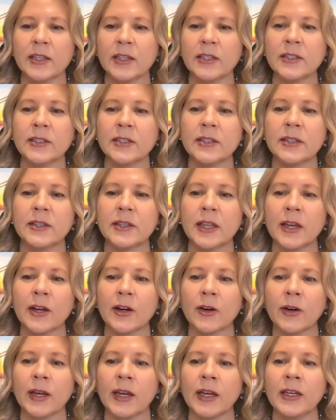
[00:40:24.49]
Is
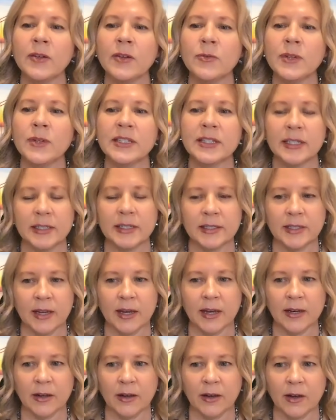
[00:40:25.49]
there any recent
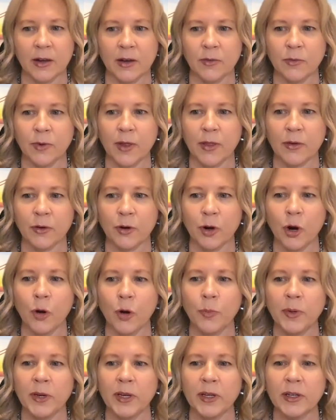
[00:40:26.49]
data on whether
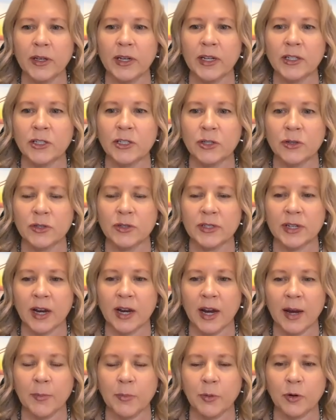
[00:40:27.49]
opiate induced
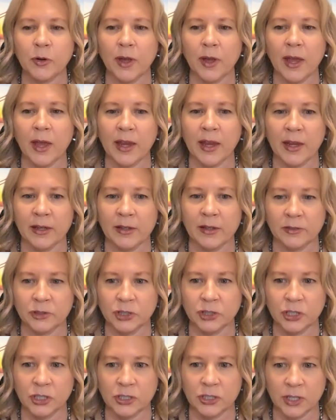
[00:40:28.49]

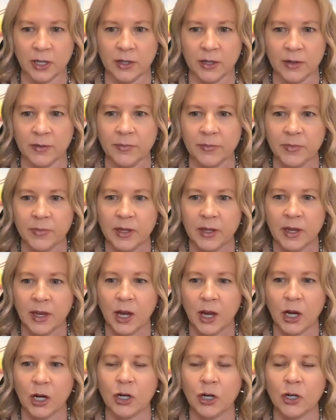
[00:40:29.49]
hyperanalgesia
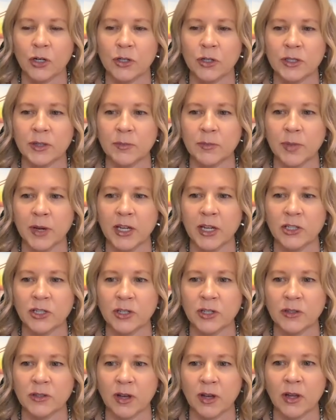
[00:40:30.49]
occurs in
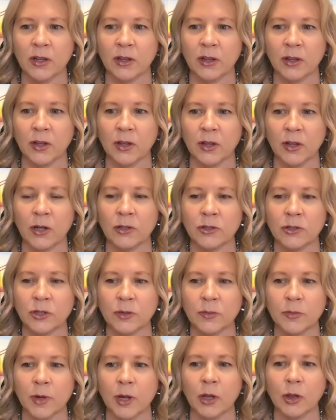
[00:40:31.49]
patients on long
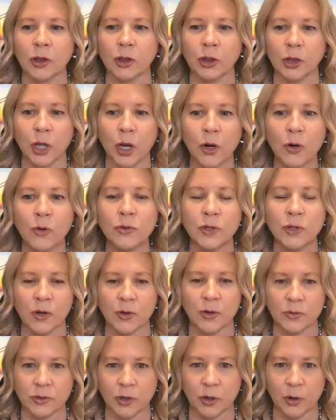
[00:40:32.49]
term low
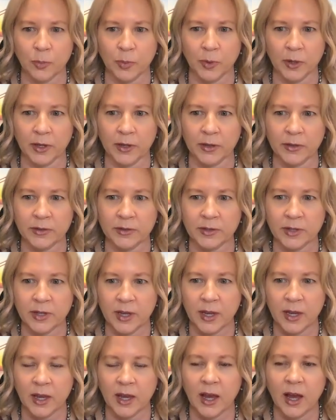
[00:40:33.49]
dose opiates?
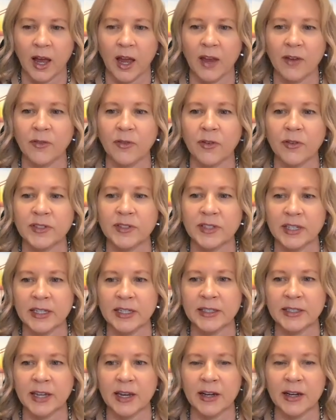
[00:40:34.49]
I've
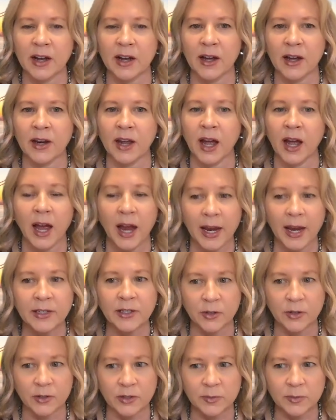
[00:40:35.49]
seen data on high
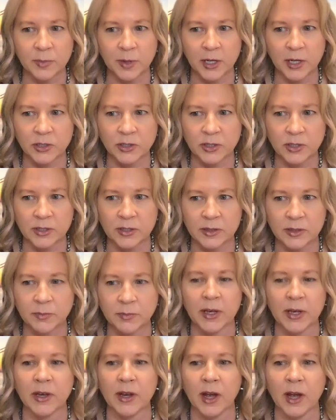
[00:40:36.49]
dose patients,
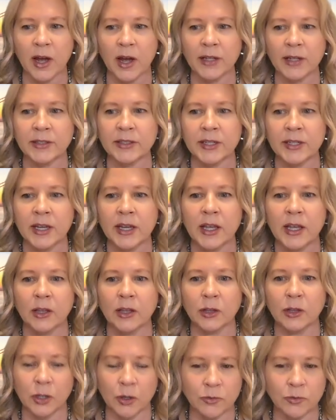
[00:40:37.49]
but not
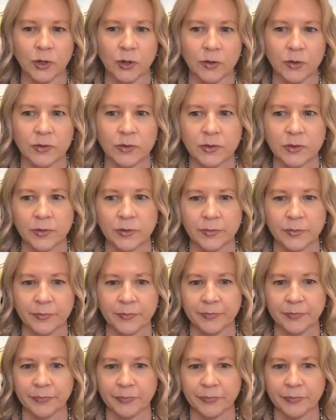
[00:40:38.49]
low dose.